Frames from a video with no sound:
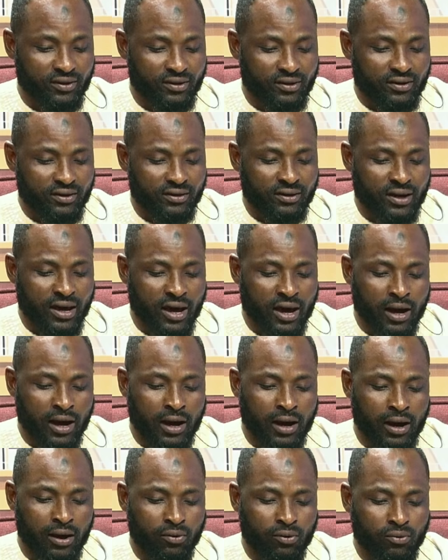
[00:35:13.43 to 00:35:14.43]

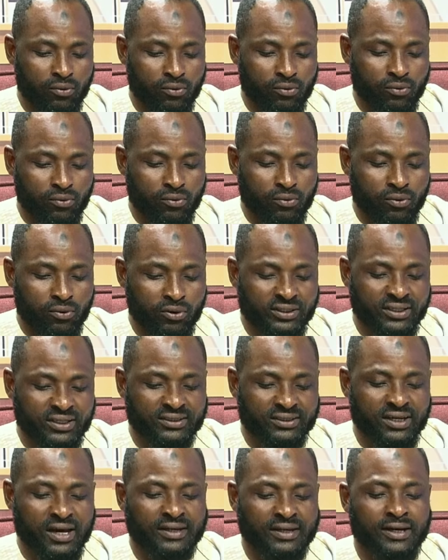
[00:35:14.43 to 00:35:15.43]
Now, what you
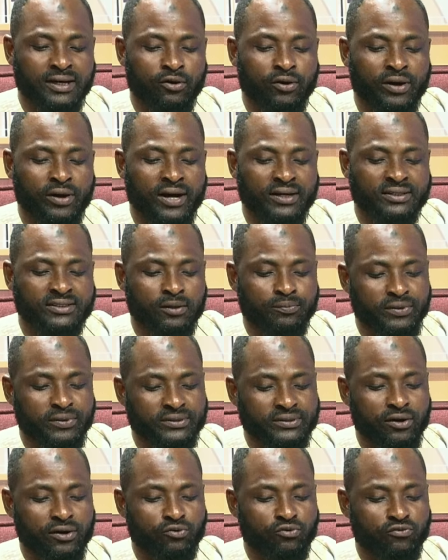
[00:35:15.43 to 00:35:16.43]
say, idea or catch the
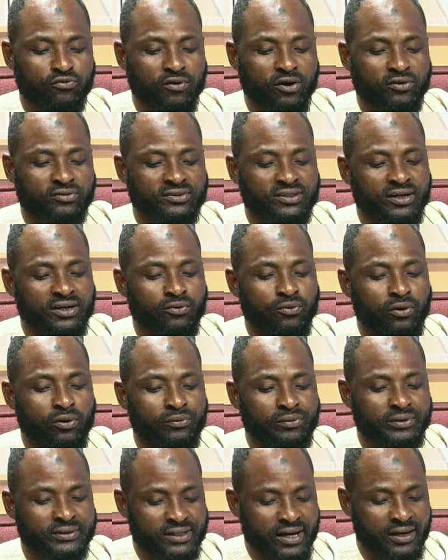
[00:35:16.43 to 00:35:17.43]
president Akufo-Addo one
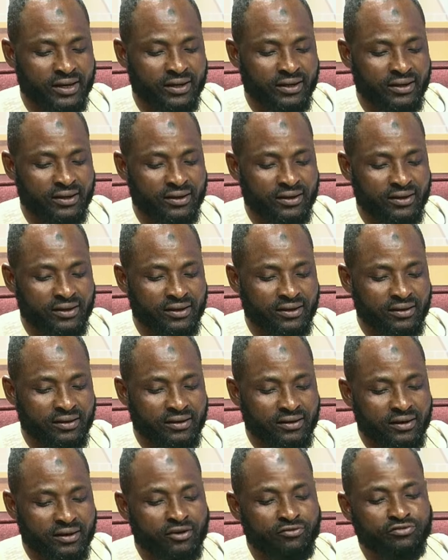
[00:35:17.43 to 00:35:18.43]
resigning,
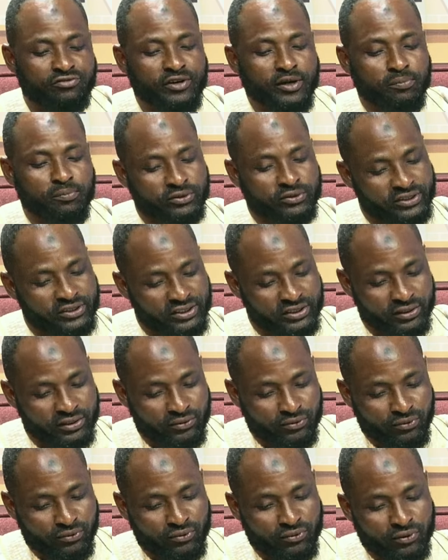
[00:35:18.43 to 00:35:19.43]
and free the
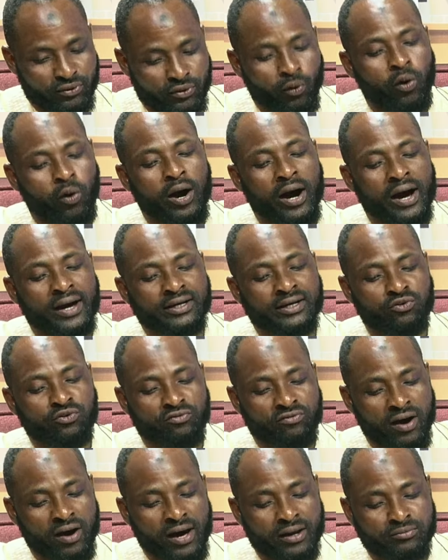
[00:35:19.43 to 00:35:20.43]
position, no hand
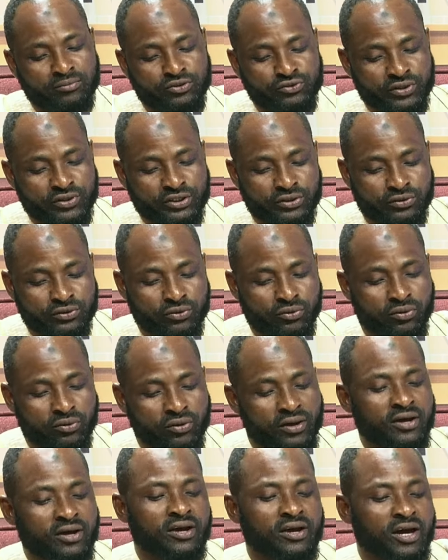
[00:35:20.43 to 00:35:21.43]
over administration, no,
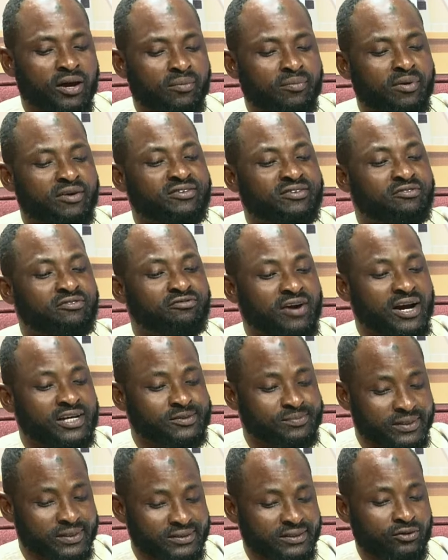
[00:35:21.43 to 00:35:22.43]
among the vice
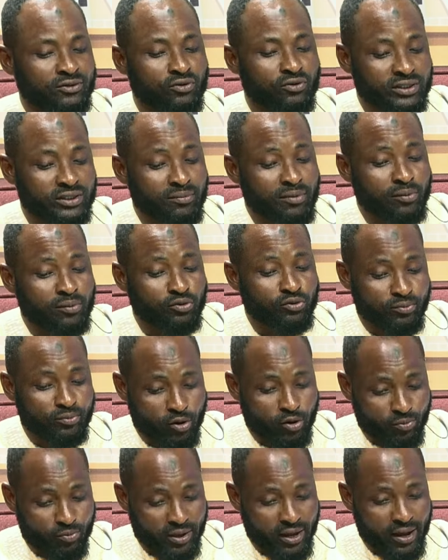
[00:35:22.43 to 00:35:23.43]
president Dr. Mahamudu
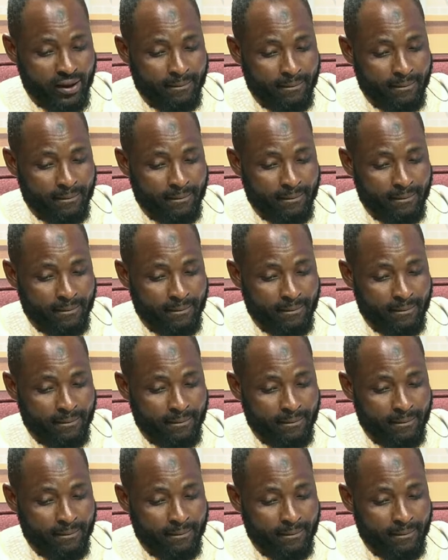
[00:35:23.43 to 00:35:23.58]
Bawumia.